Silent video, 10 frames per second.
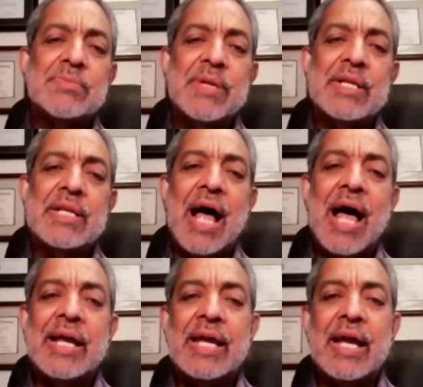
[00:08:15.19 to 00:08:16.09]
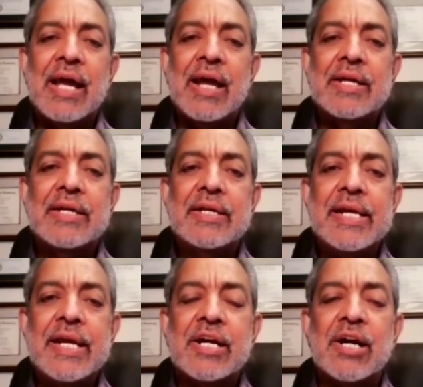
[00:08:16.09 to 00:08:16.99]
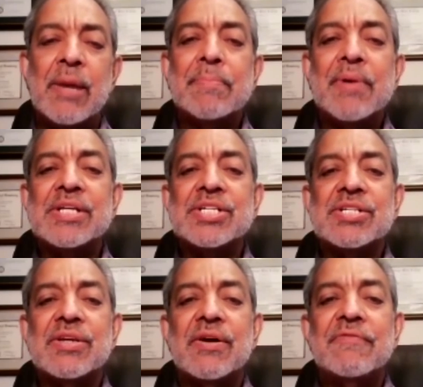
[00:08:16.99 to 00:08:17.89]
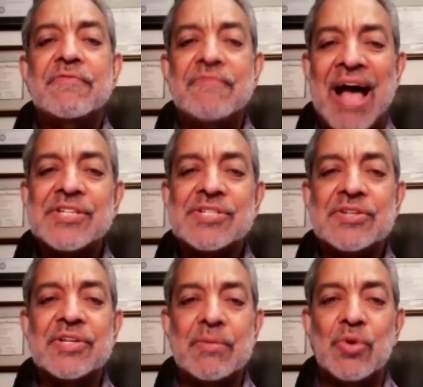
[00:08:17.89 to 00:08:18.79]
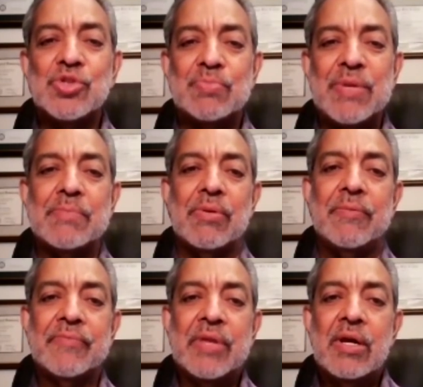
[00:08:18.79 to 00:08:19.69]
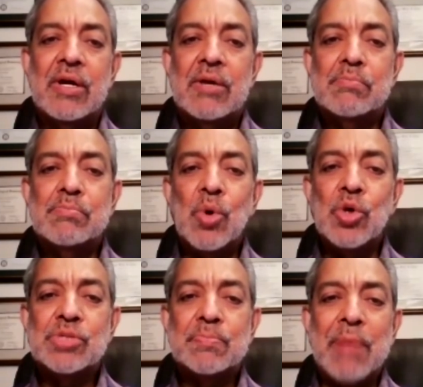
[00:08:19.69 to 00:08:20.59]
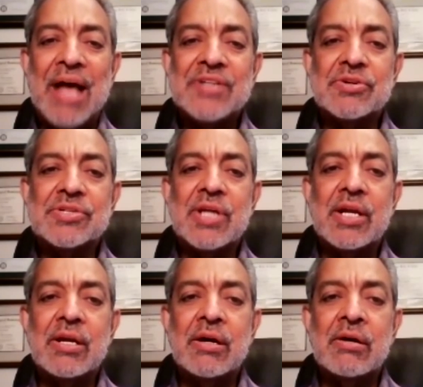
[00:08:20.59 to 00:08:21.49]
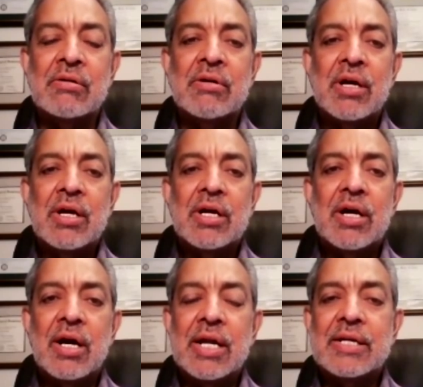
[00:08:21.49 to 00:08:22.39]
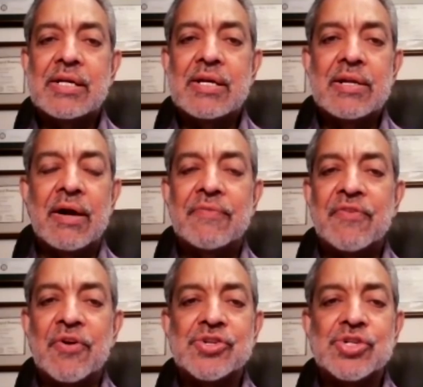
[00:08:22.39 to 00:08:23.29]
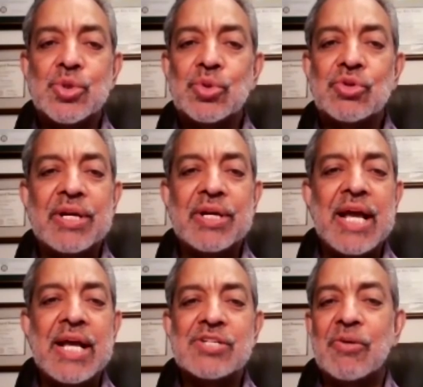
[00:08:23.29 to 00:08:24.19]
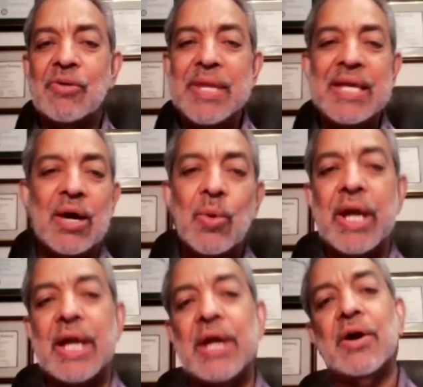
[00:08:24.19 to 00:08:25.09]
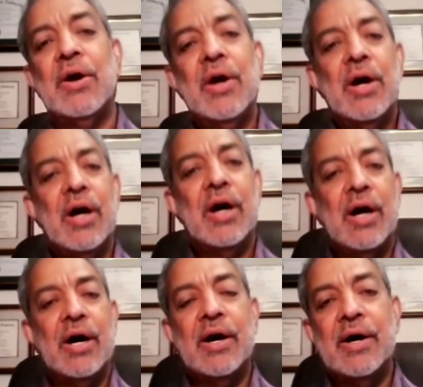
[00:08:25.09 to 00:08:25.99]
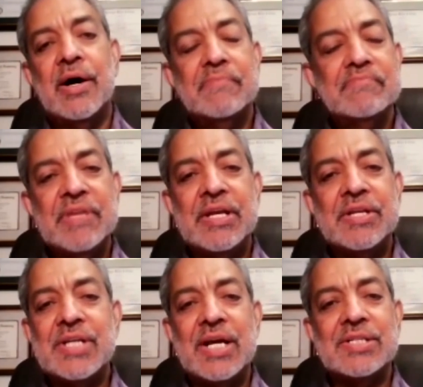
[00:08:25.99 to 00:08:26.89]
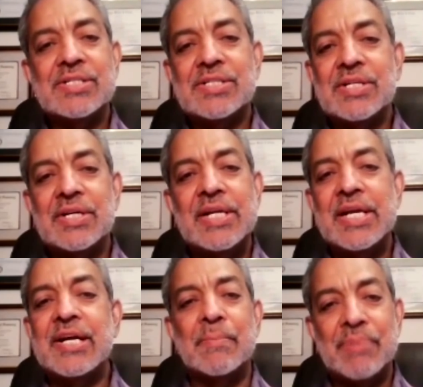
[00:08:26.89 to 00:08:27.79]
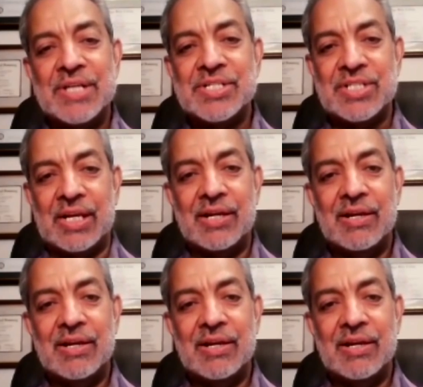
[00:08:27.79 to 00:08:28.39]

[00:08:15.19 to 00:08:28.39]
me that I can decompress faster than most people. Mm-hmm. Most pastors I know, the first 2-3 days of being away is just decompressing.